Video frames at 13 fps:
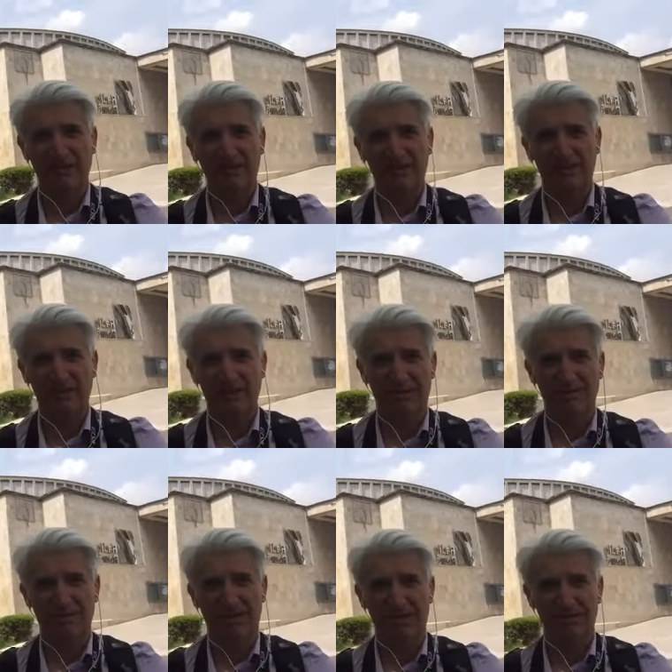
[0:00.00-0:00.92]
bullet
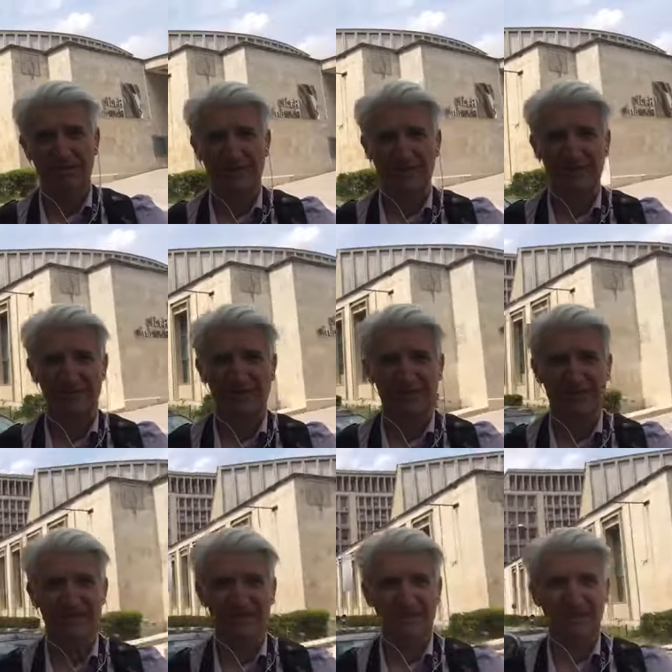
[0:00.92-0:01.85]
marks and the
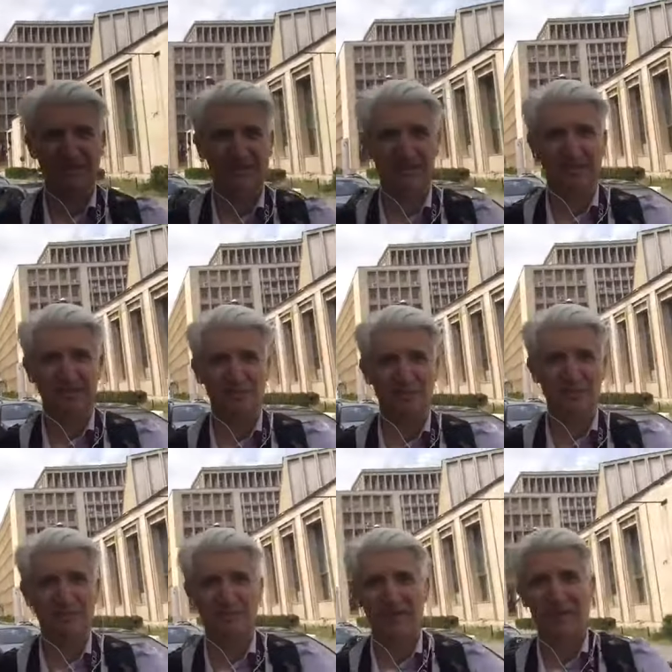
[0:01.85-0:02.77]
buildings around it too.
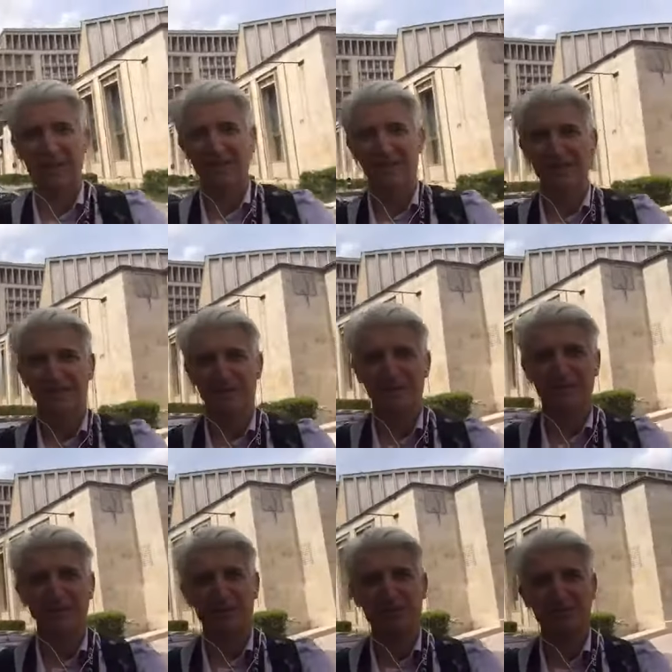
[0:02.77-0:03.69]
So
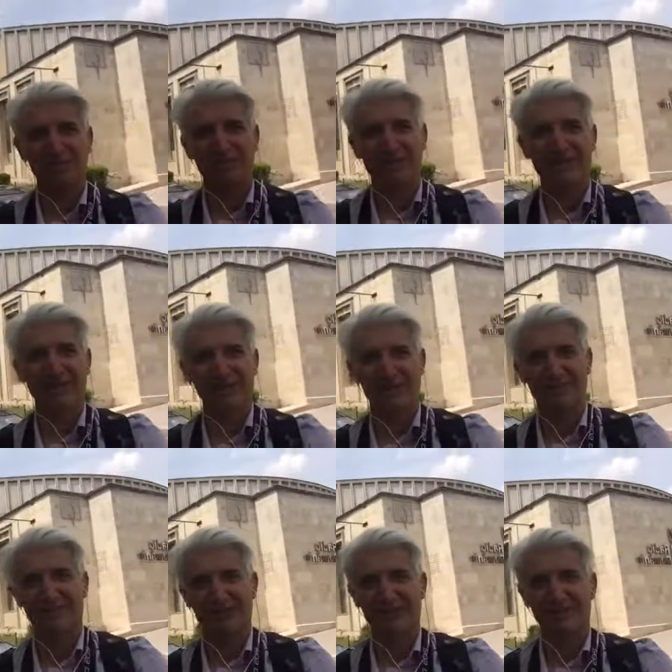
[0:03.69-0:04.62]
I have an
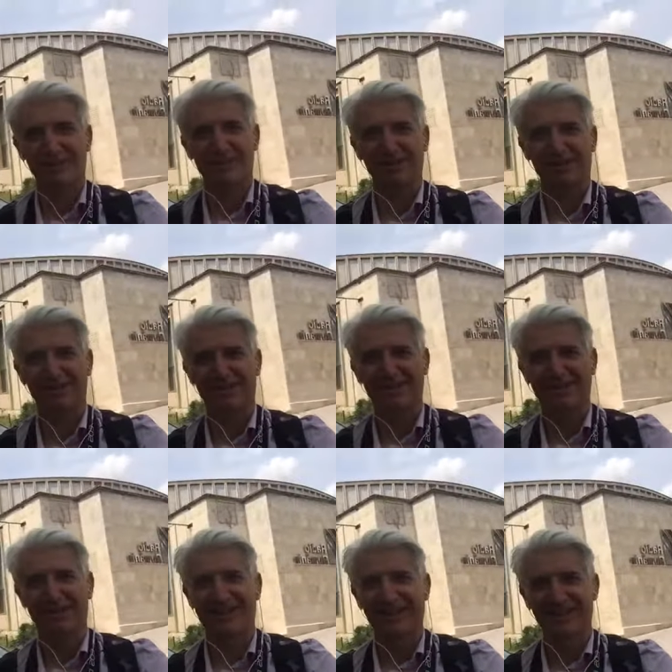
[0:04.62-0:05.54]
experience of it and
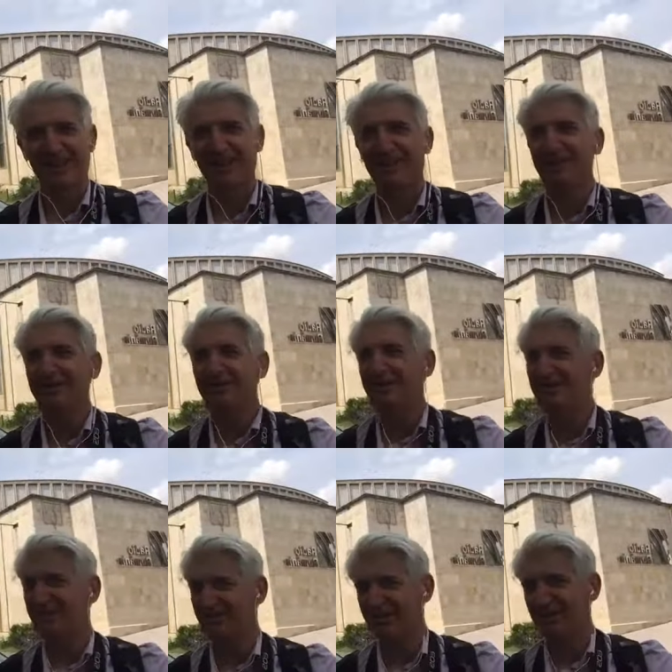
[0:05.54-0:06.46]

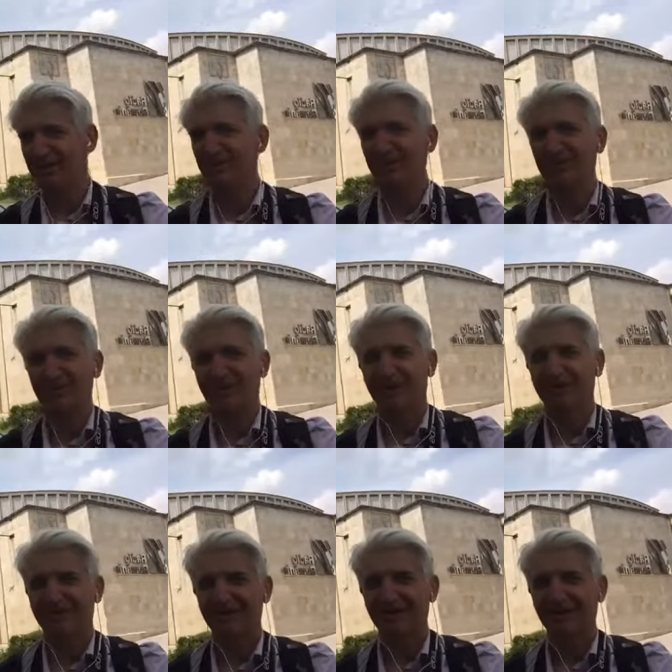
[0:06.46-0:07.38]
interesting
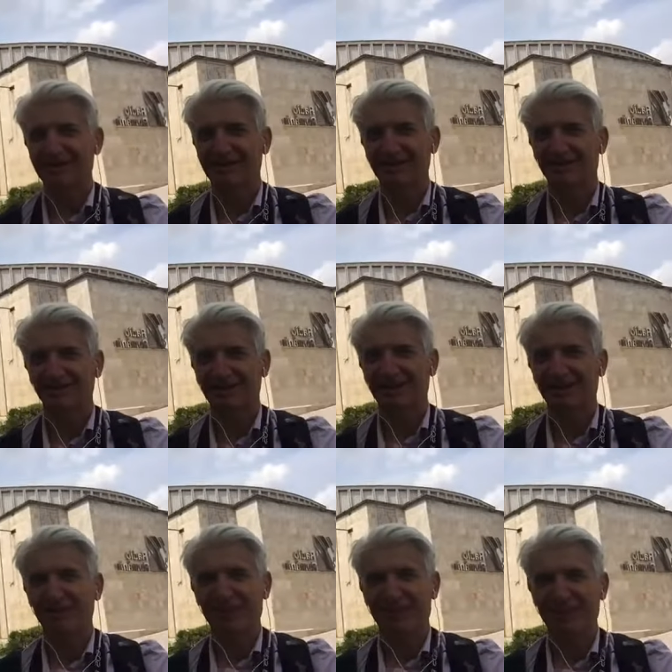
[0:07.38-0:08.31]
memories, history in the
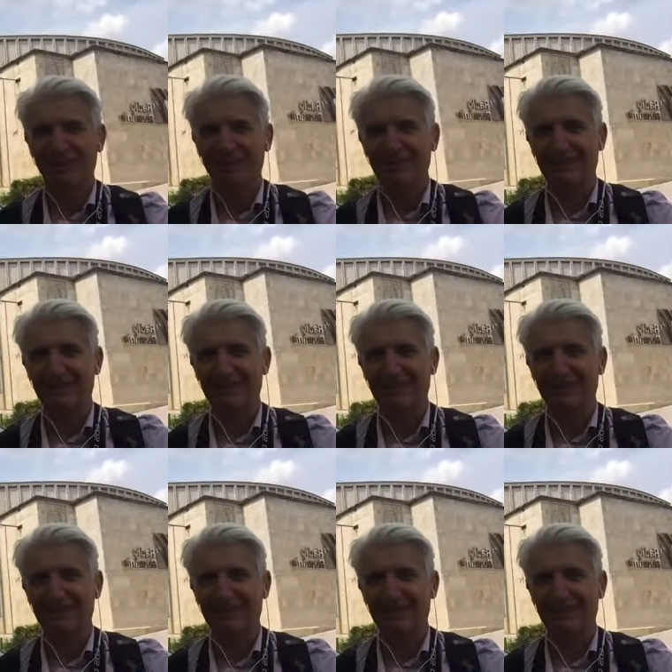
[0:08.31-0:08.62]
making.